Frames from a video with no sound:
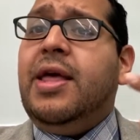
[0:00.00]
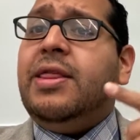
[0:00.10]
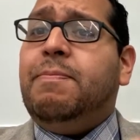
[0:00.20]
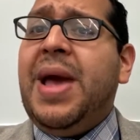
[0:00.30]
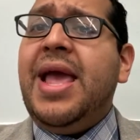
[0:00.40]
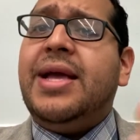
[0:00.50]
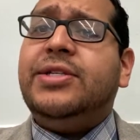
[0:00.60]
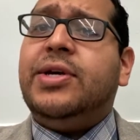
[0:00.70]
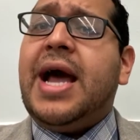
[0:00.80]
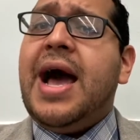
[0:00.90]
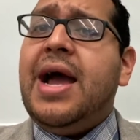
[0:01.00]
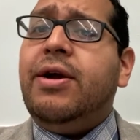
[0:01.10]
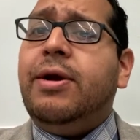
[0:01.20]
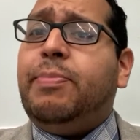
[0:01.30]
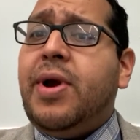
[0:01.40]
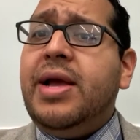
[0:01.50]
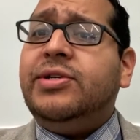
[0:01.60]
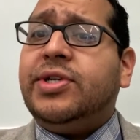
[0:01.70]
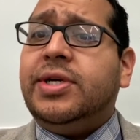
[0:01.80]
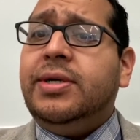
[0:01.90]
the bank is going to hire an
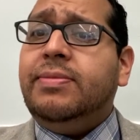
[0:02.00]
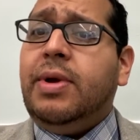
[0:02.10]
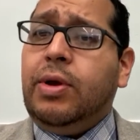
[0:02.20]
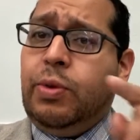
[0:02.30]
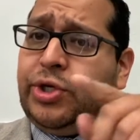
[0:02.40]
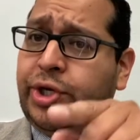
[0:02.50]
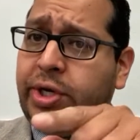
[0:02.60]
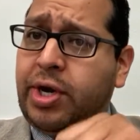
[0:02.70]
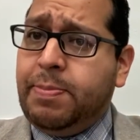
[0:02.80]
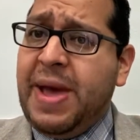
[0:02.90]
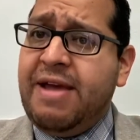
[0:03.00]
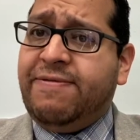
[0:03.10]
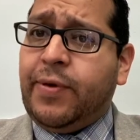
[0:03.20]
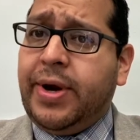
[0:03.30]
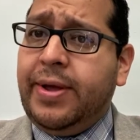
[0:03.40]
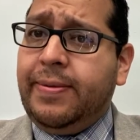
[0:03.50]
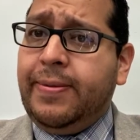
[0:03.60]
appraiser, which you're going to pay for it.